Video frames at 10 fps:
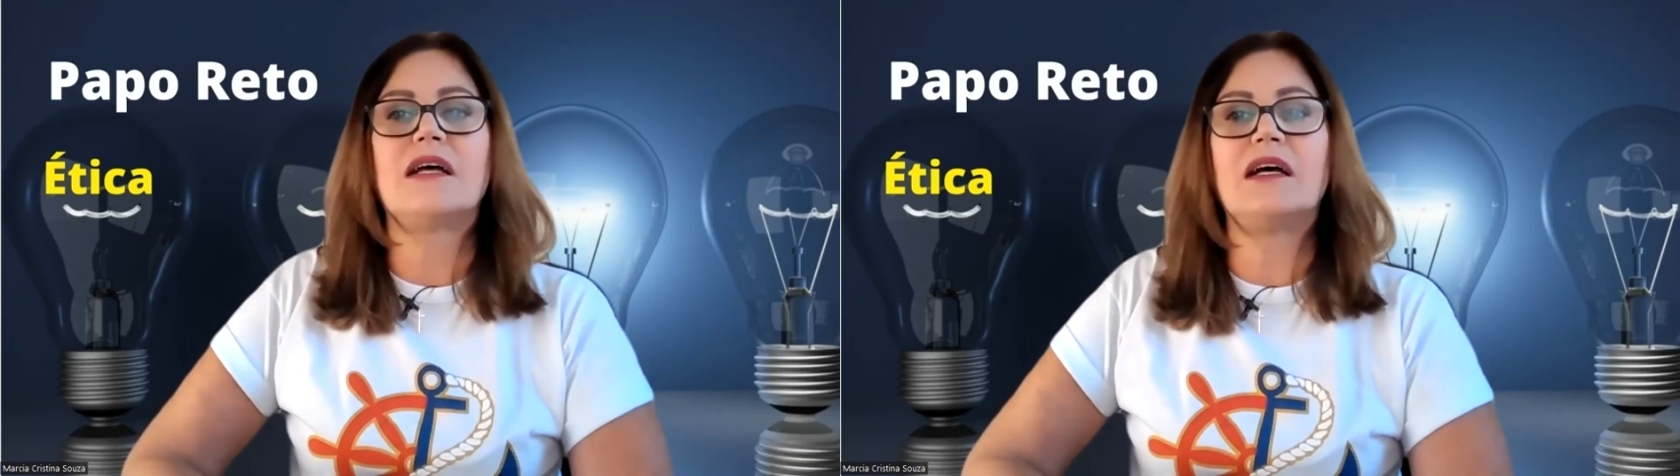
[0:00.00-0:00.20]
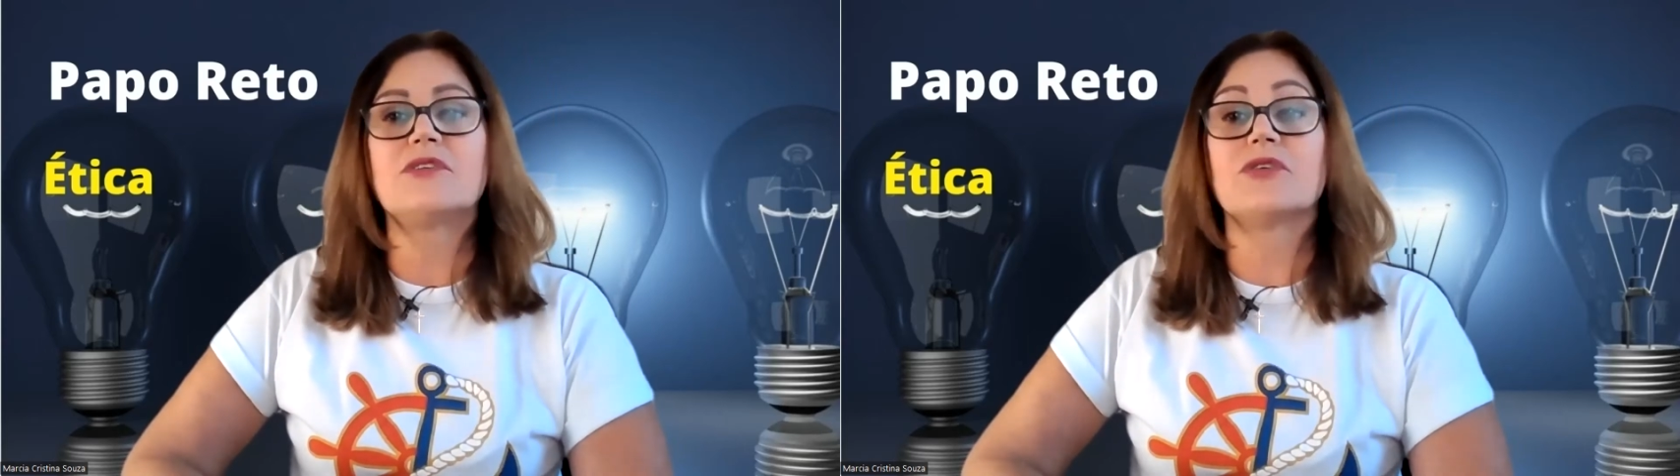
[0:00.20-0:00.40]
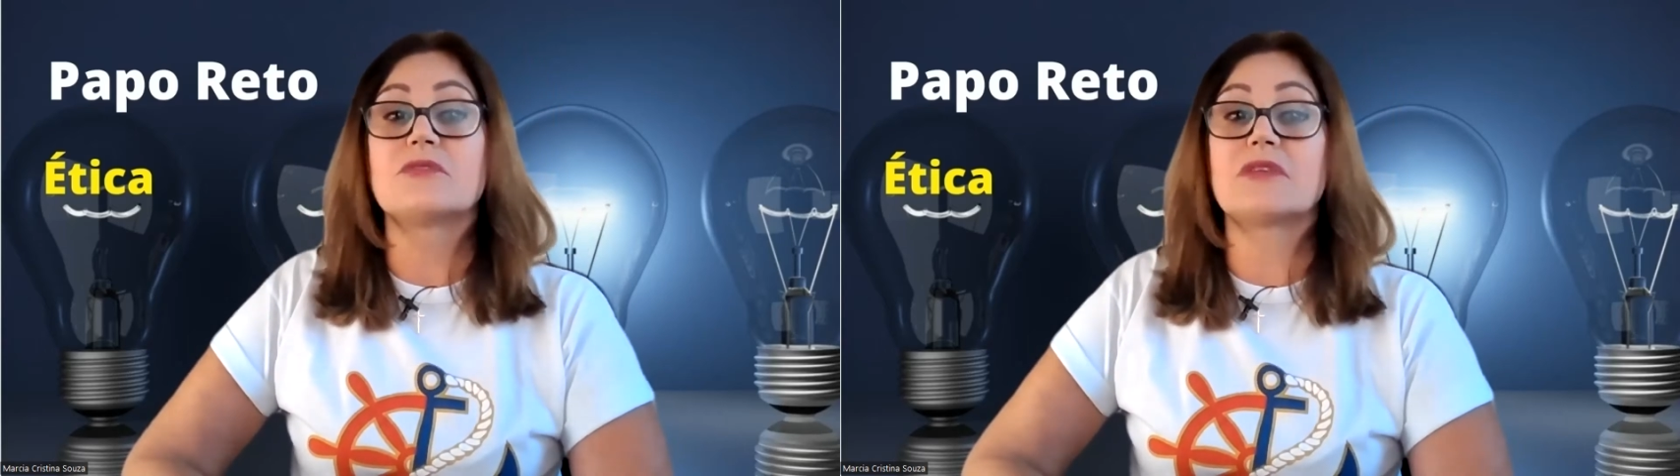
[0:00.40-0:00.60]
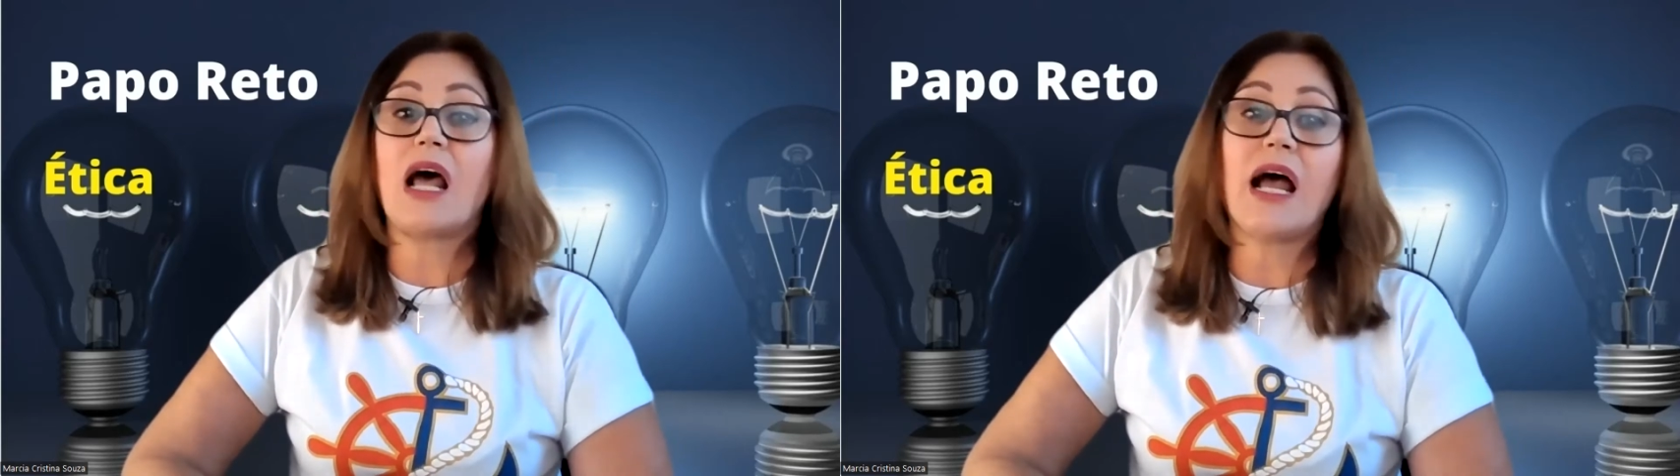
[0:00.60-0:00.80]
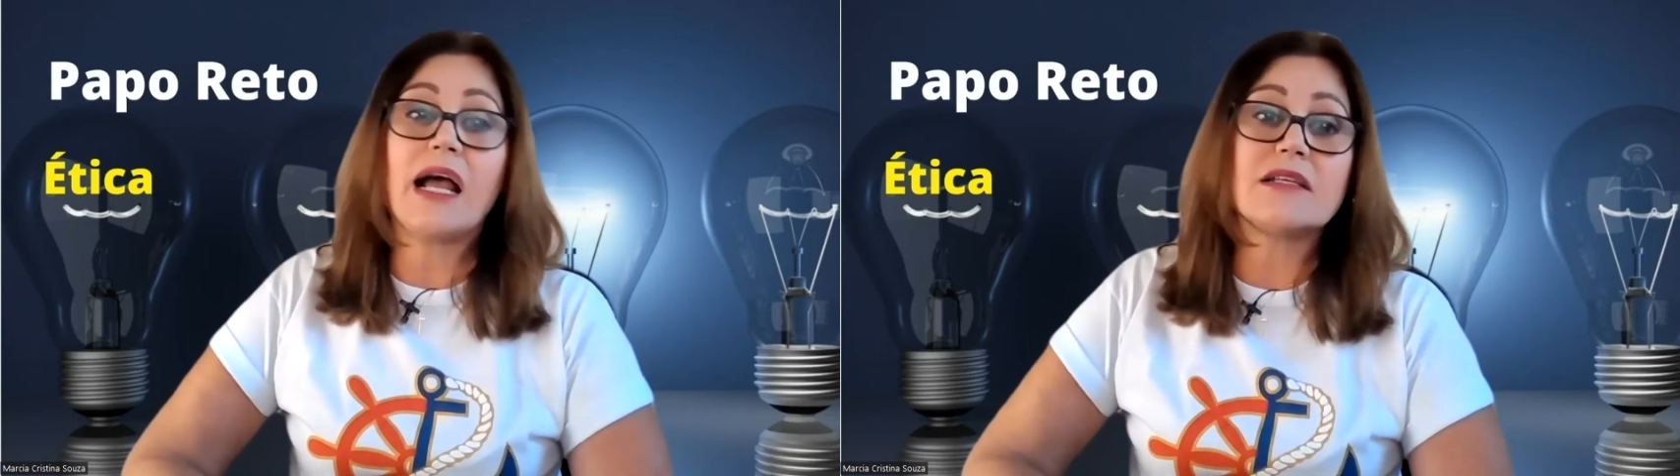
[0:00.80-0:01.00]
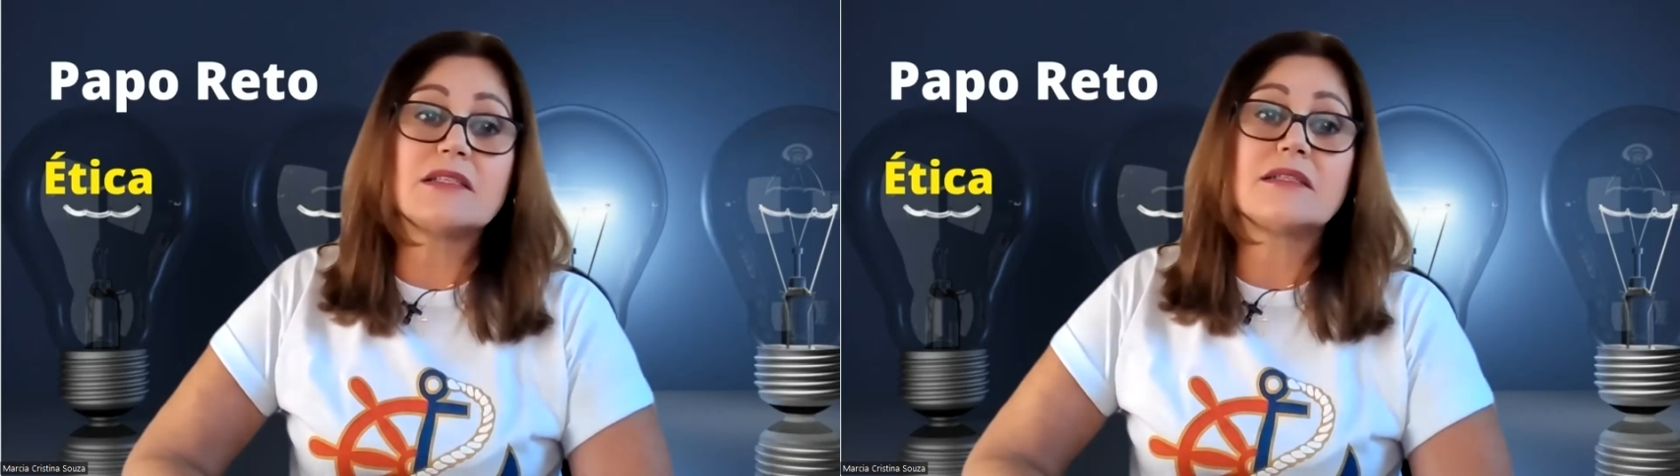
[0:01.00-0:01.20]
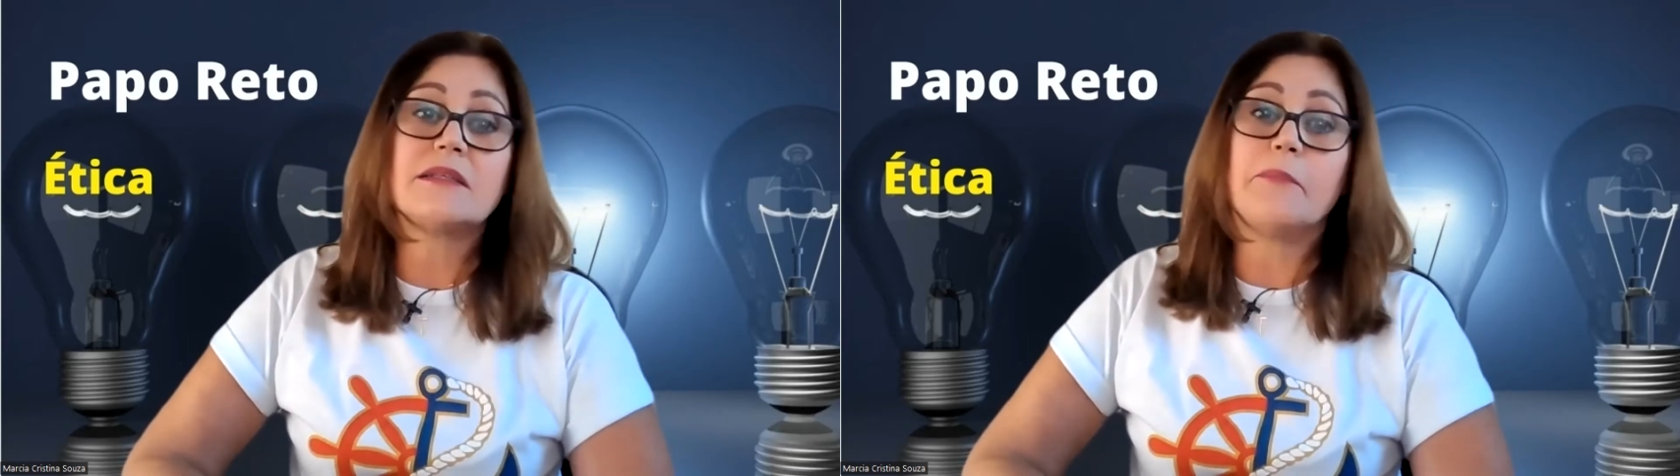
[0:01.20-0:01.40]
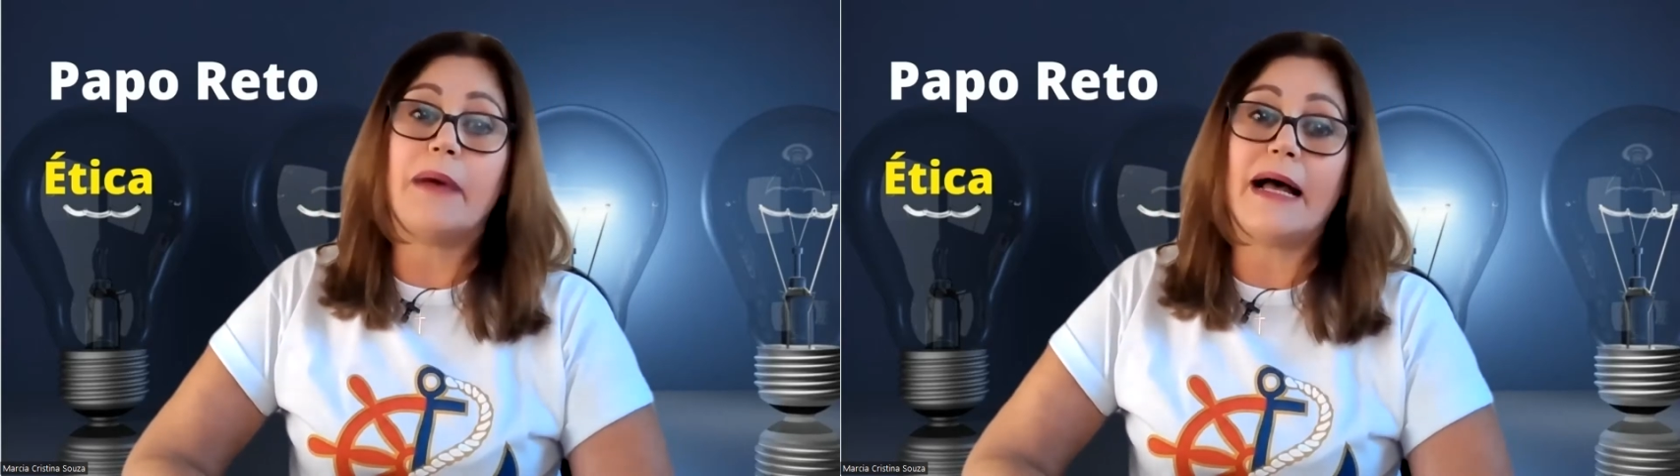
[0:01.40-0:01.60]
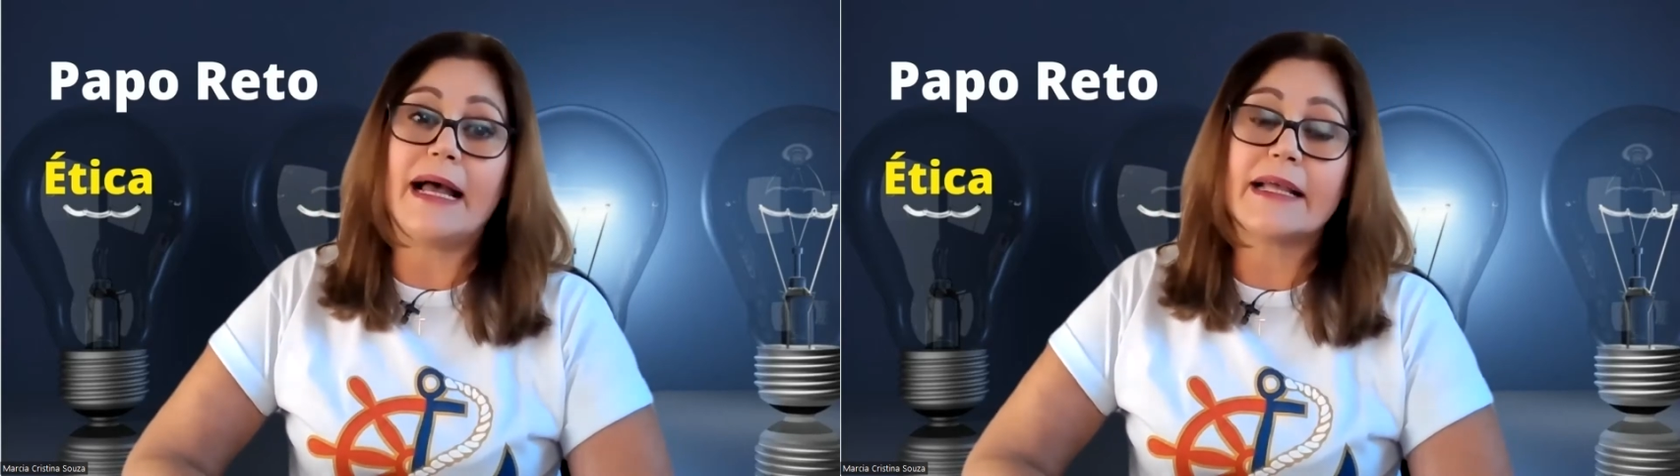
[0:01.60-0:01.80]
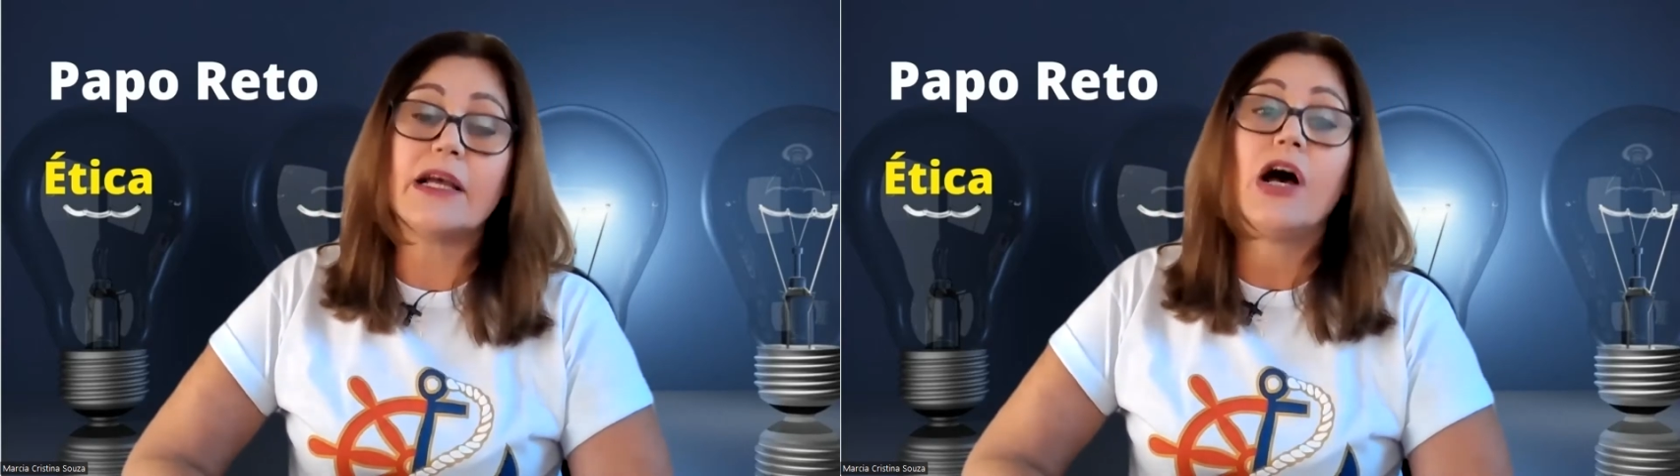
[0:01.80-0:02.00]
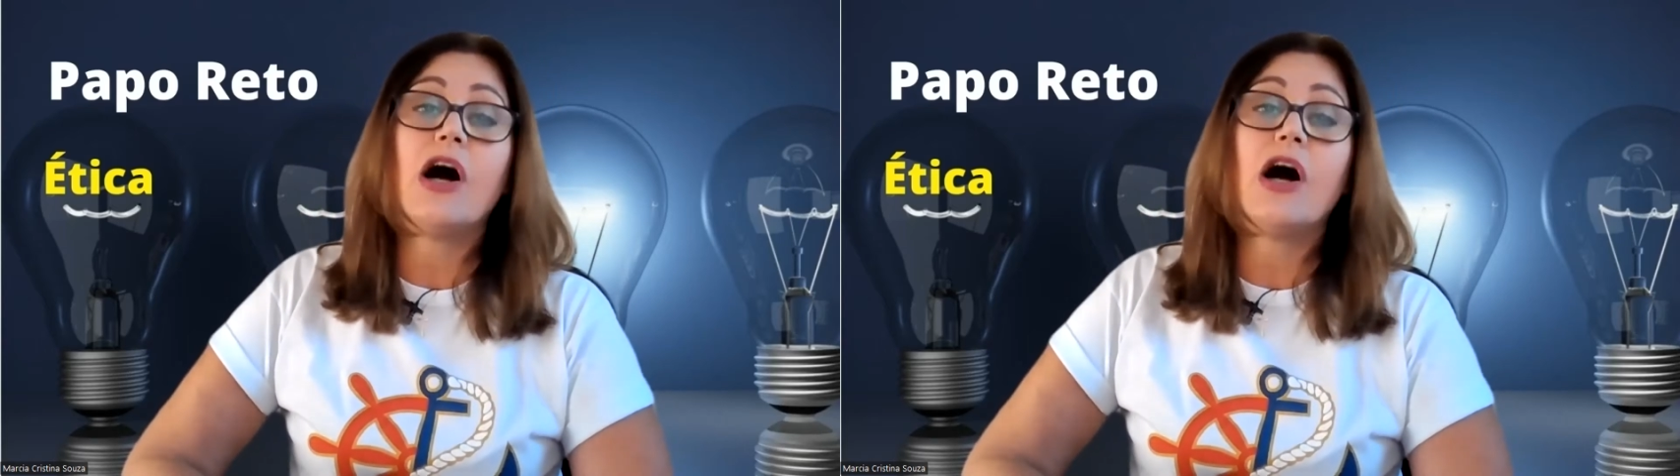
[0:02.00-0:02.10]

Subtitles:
scandals lies in the back